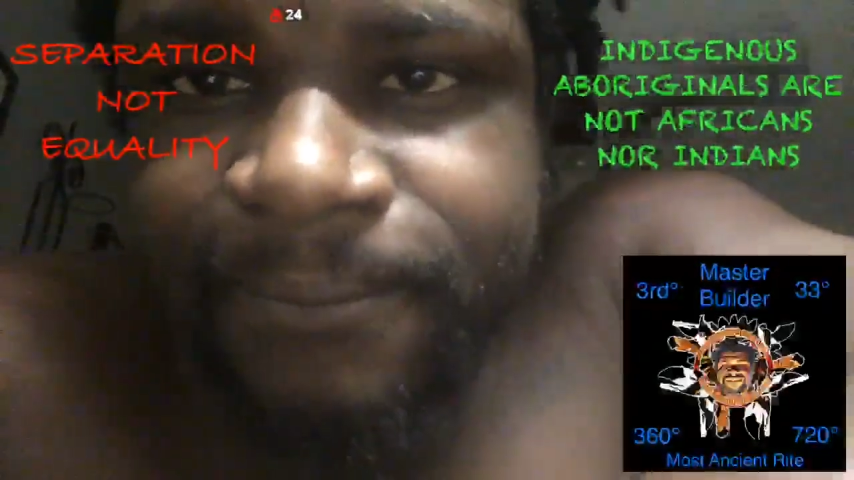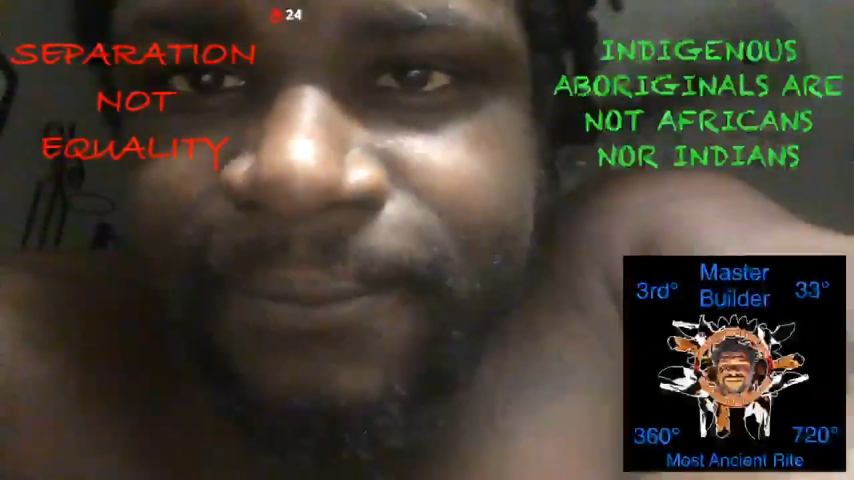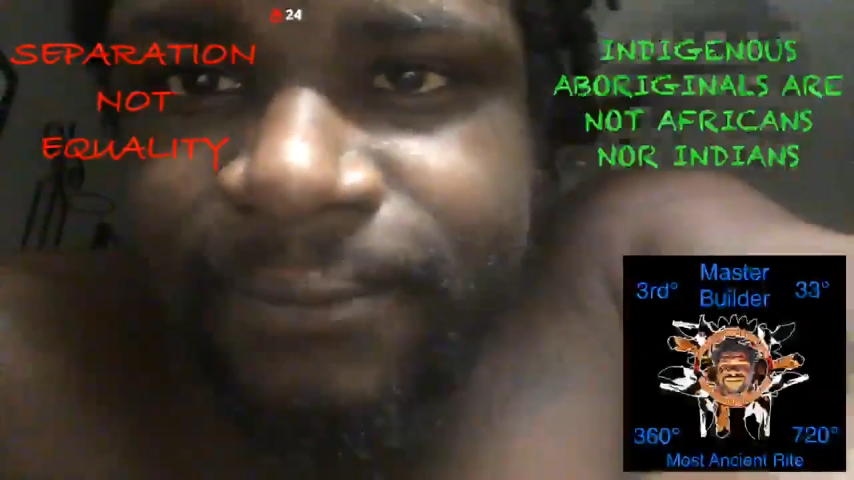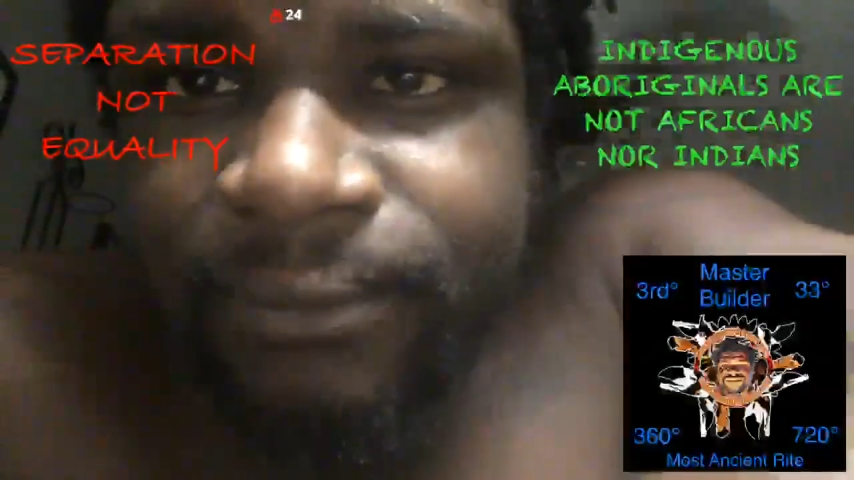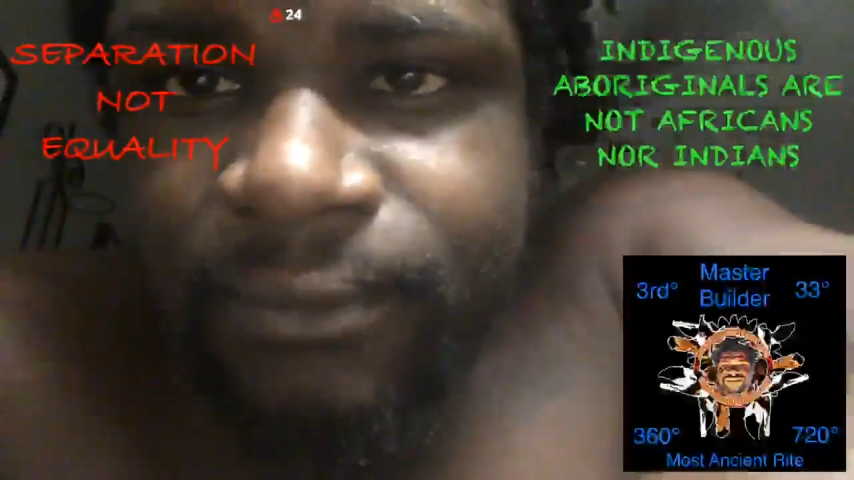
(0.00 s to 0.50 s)
I
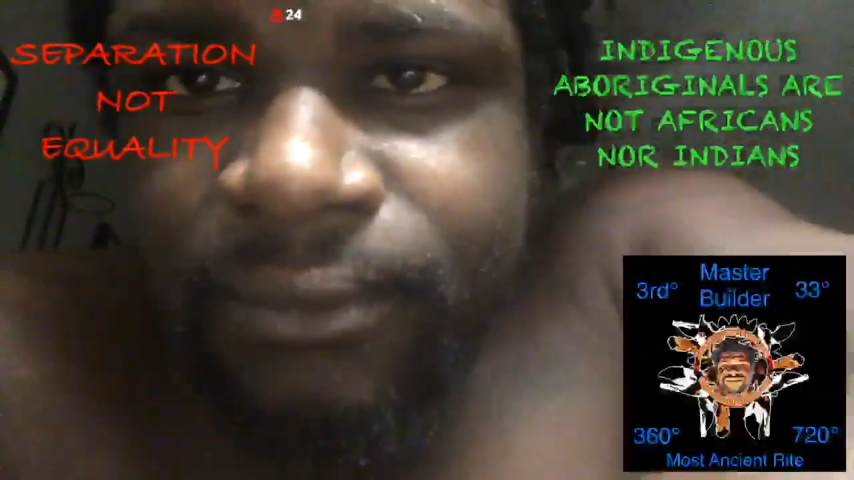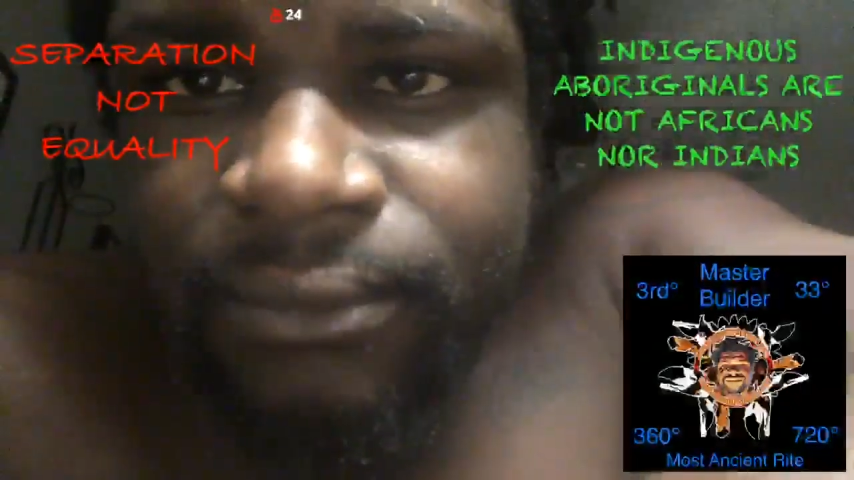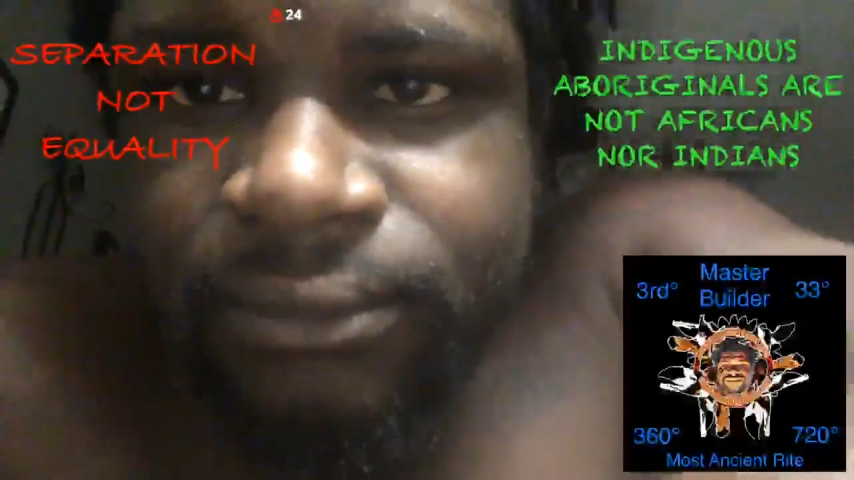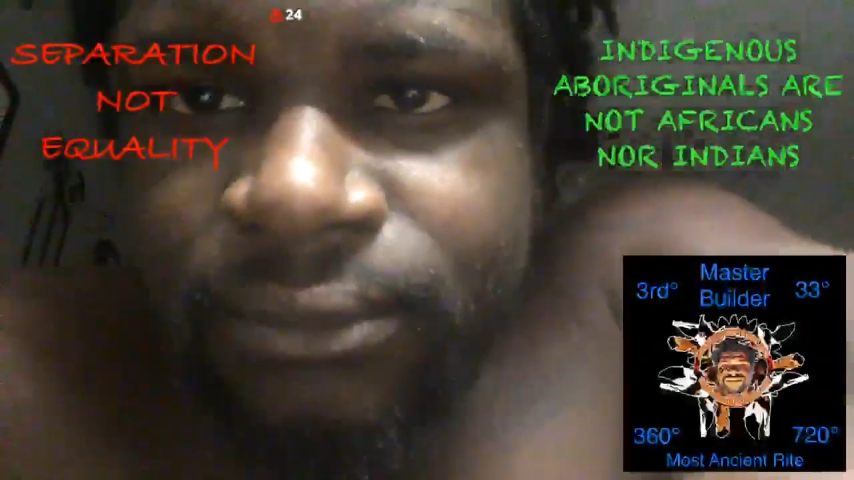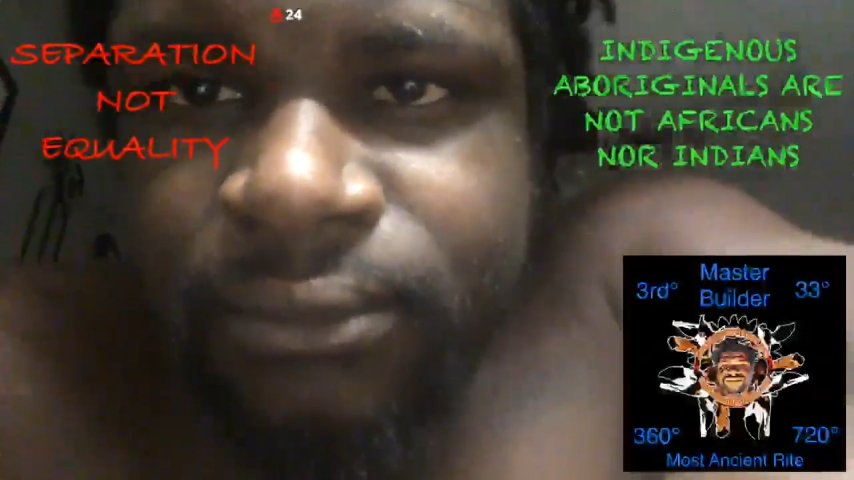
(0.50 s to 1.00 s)

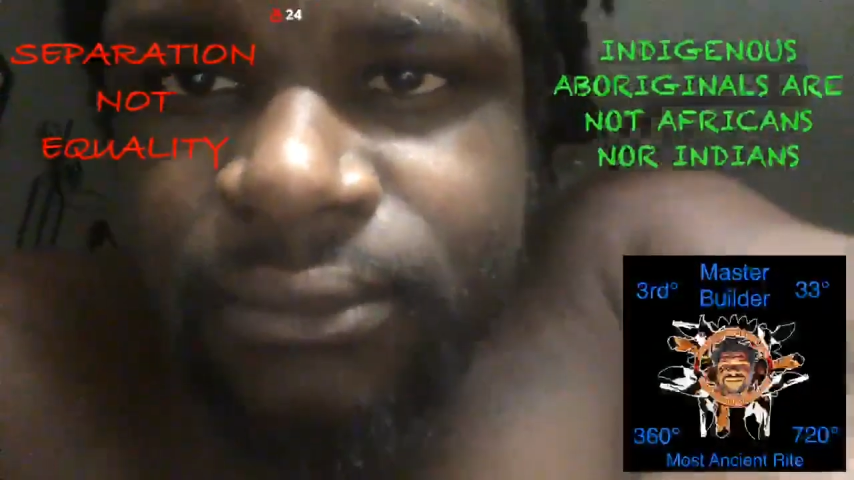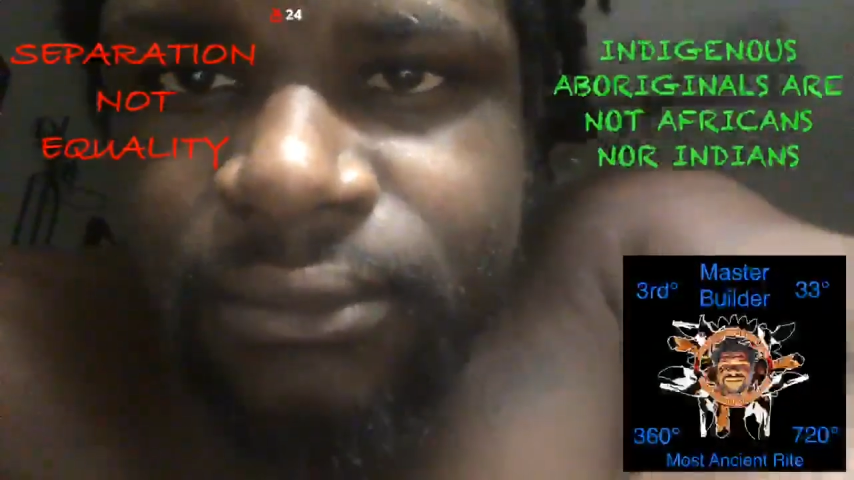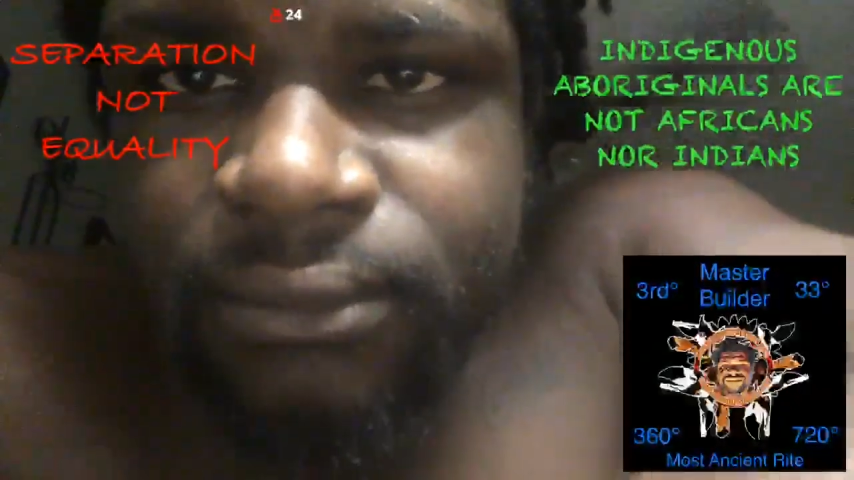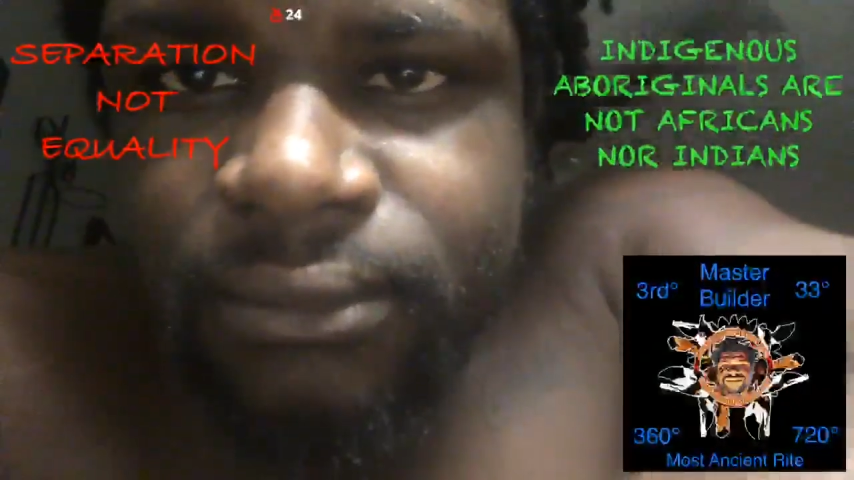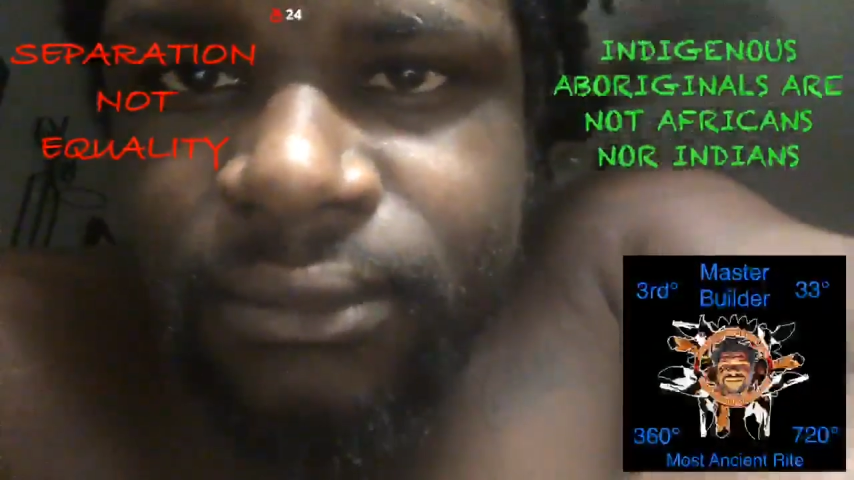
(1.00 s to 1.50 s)
your Good.